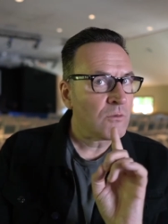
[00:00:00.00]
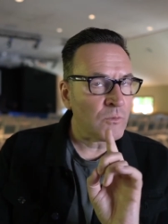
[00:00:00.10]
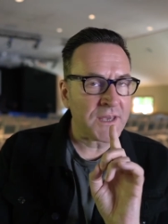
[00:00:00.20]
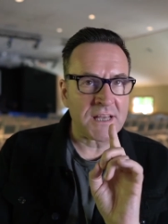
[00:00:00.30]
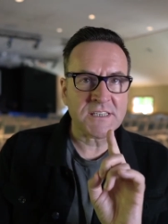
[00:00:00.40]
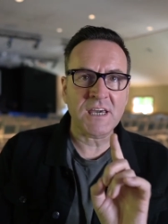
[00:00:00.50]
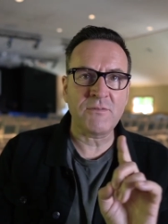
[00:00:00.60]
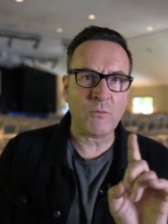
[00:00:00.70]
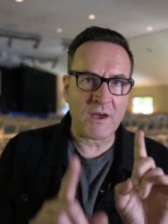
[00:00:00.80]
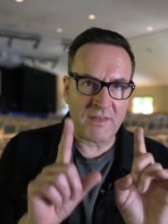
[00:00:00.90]
We get to
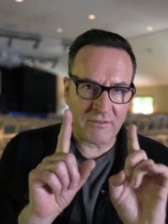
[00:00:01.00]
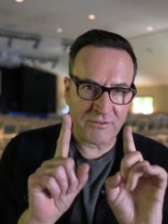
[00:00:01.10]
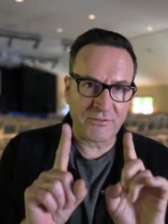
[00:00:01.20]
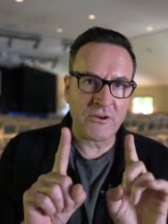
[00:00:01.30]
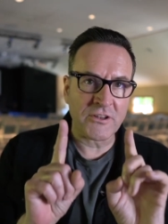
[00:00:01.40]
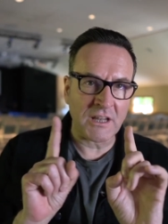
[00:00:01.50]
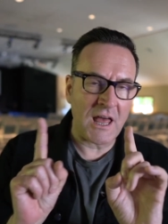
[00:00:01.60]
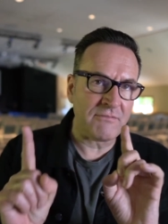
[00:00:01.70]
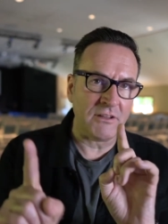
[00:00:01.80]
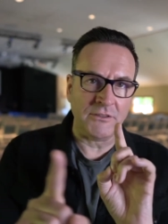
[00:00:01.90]
give away that third
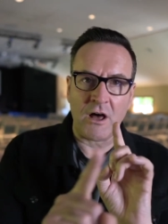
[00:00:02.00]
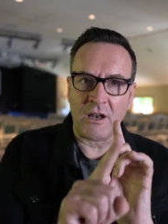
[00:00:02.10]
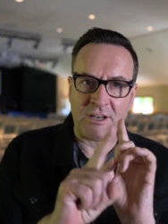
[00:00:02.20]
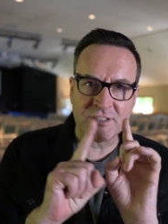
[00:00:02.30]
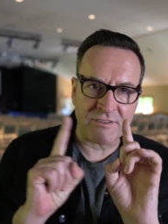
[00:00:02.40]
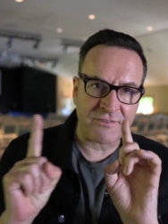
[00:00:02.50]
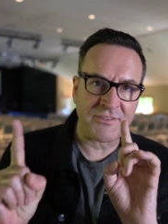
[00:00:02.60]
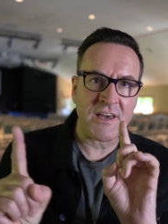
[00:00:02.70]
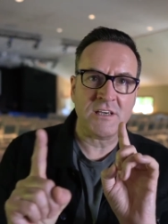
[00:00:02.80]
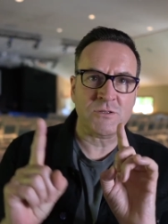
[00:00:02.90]
level knowledge, the
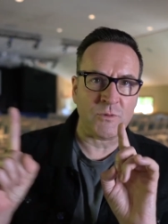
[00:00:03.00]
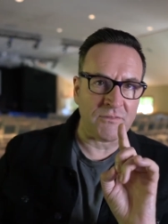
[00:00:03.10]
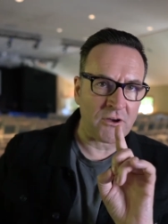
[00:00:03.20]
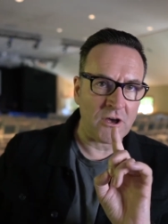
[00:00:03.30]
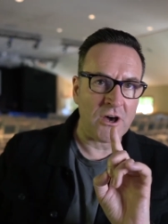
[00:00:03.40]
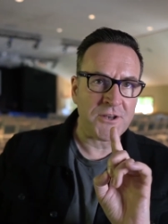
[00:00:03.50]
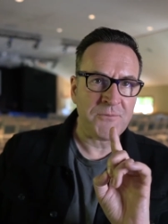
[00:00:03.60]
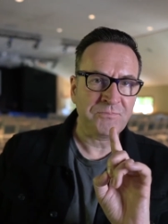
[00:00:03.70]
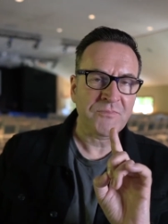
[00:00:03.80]
things we've heard,